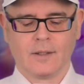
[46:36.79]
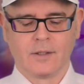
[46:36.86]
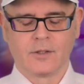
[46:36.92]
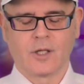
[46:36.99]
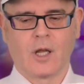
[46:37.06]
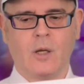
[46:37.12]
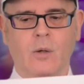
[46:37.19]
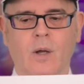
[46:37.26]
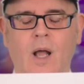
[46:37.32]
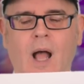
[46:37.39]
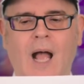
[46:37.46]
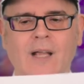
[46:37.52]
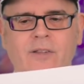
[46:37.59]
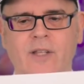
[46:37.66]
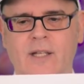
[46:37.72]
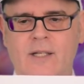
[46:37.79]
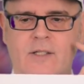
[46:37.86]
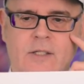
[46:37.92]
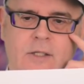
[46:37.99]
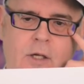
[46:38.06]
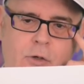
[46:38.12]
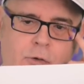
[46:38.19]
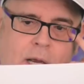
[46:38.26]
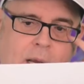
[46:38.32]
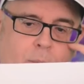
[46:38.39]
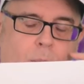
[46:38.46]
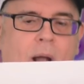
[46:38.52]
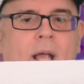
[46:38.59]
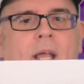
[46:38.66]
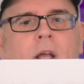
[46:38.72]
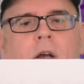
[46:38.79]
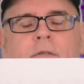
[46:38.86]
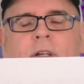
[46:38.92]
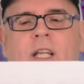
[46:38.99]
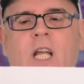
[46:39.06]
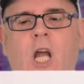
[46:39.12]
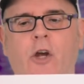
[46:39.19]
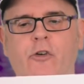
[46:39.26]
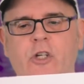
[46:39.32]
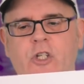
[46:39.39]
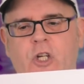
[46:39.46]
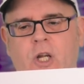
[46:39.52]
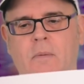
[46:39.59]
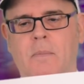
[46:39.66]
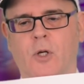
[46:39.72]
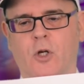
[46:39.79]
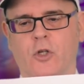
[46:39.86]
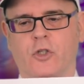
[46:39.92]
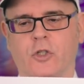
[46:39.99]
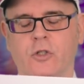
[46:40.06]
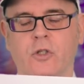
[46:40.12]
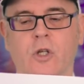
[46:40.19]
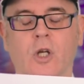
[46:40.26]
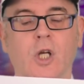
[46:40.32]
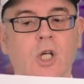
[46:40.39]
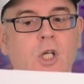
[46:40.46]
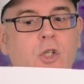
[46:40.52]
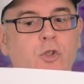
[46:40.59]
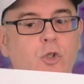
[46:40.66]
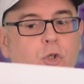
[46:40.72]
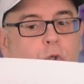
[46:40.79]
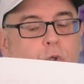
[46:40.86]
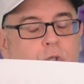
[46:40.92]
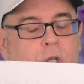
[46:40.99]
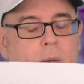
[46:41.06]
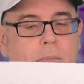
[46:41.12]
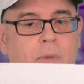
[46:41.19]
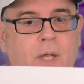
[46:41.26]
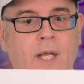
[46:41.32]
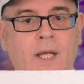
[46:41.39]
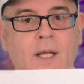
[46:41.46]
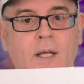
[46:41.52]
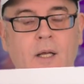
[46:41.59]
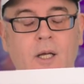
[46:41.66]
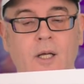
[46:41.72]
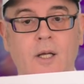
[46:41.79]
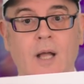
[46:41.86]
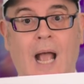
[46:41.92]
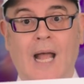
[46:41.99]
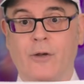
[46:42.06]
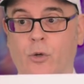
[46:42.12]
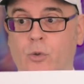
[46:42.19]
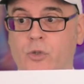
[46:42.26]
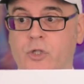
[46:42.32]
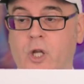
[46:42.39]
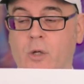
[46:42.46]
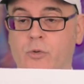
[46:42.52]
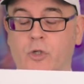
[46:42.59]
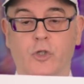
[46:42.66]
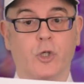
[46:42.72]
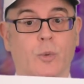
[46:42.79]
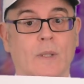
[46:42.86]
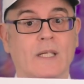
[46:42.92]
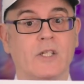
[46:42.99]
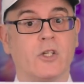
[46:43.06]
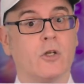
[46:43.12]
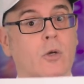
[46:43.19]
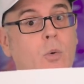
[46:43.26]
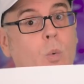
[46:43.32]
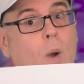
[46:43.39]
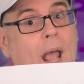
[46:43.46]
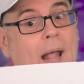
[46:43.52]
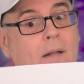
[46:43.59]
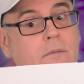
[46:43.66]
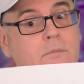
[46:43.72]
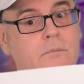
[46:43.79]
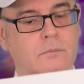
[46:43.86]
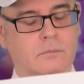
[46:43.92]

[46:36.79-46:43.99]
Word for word: So I think this is a great way of encouraging a person to do something and also to do it well.